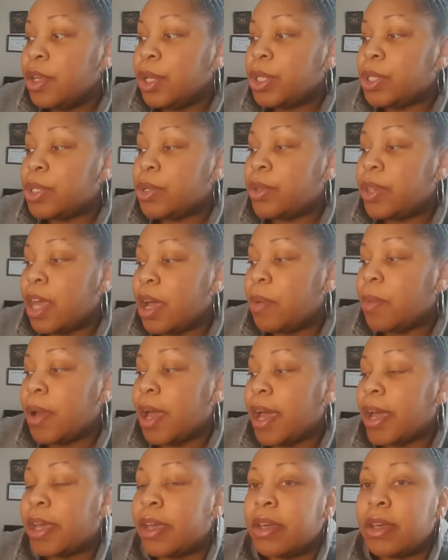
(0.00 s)
So that way
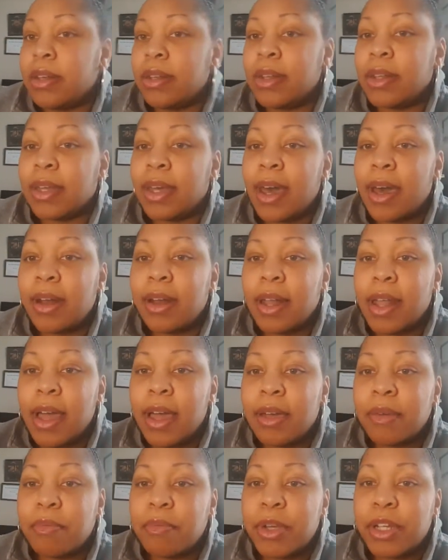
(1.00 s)
I can kind of
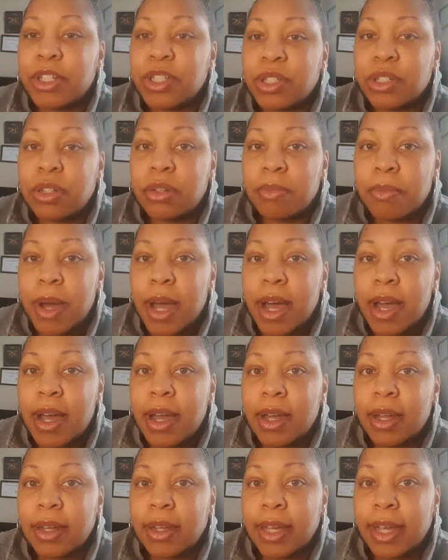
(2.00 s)
like measure
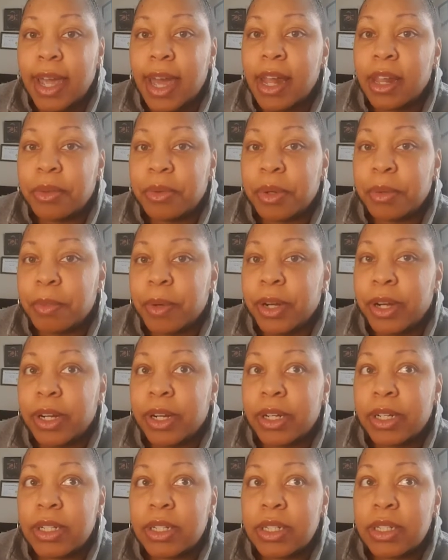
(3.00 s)
my calorie
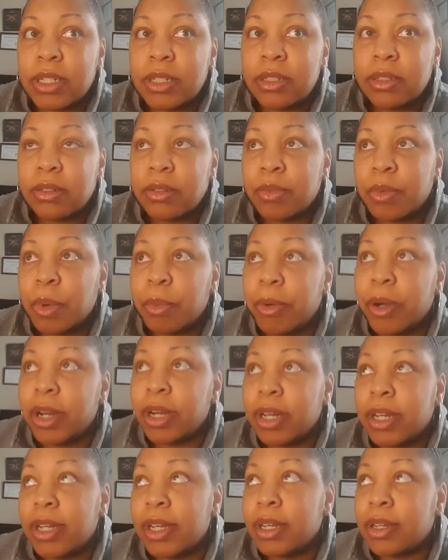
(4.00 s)
burn, well,
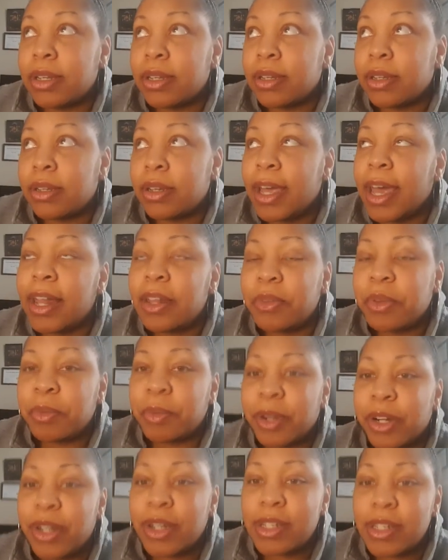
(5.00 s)
burning calorie
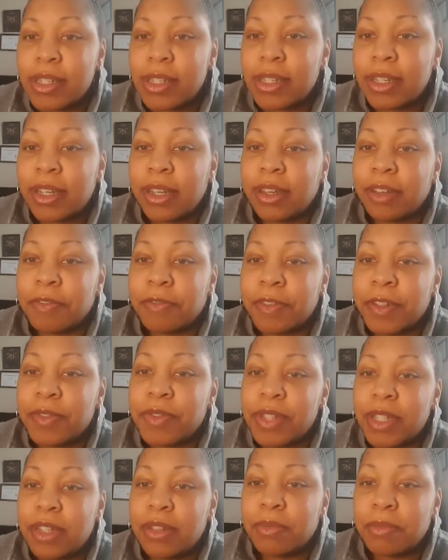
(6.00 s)
burns in
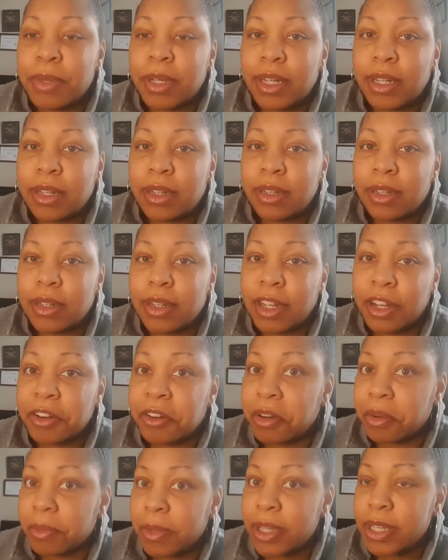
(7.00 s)
15-minute
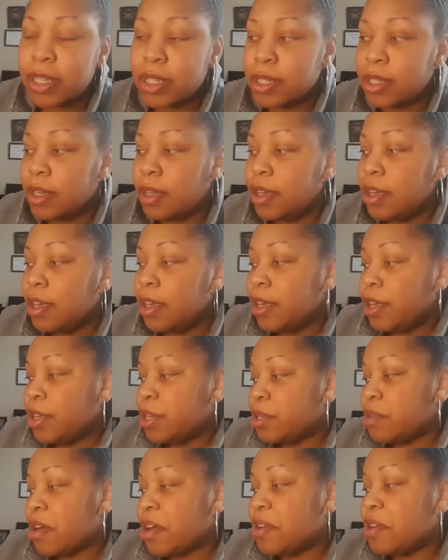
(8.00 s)
increments.
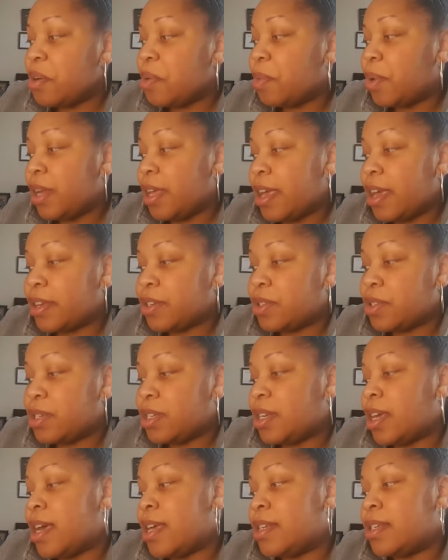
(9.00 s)
So I know what
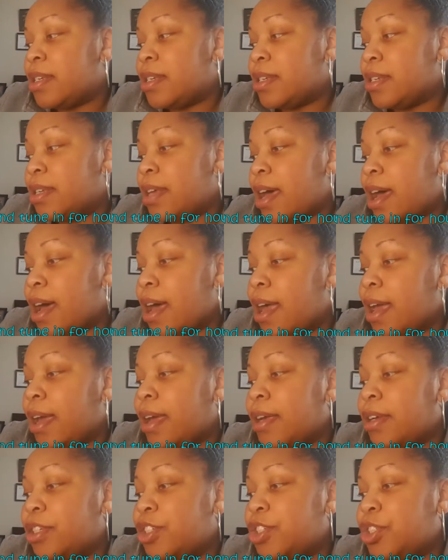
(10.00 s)
exercises
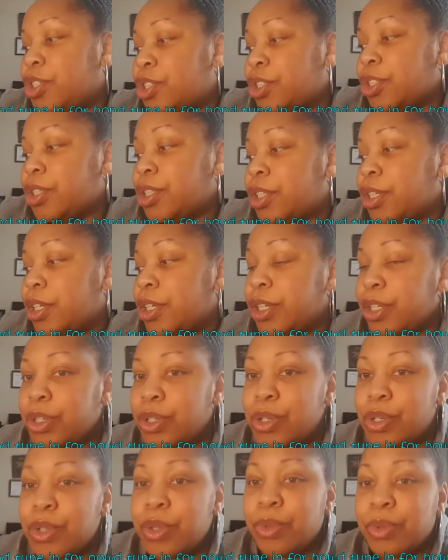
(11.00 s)
I should
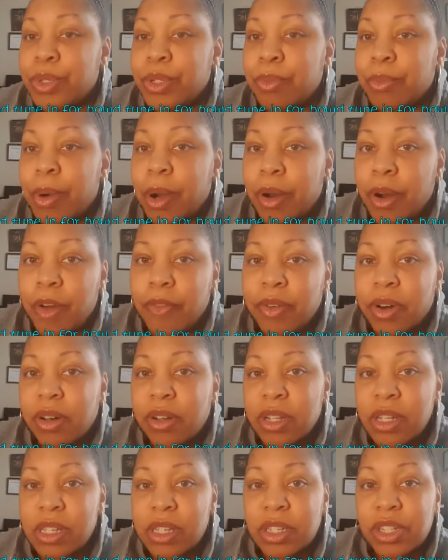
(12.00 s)
do to burn off
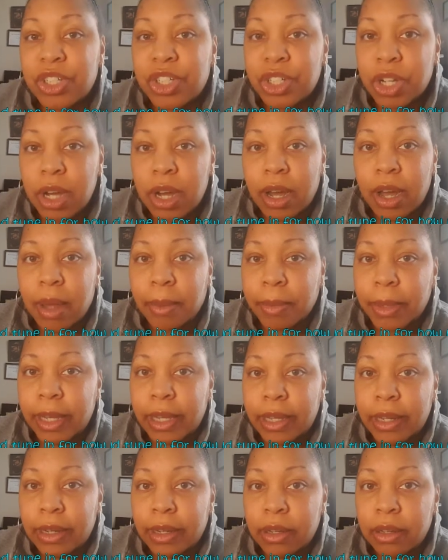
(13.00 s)
all this junk I'm
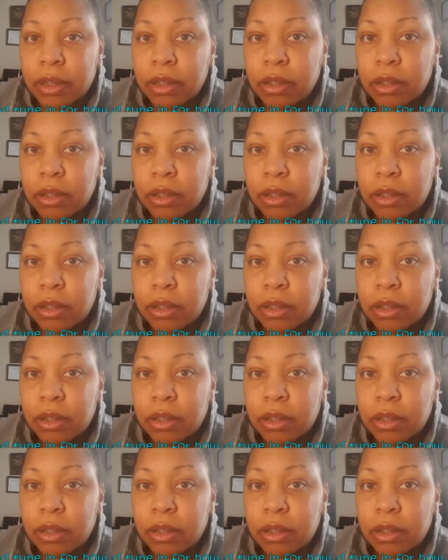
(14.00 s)
eating.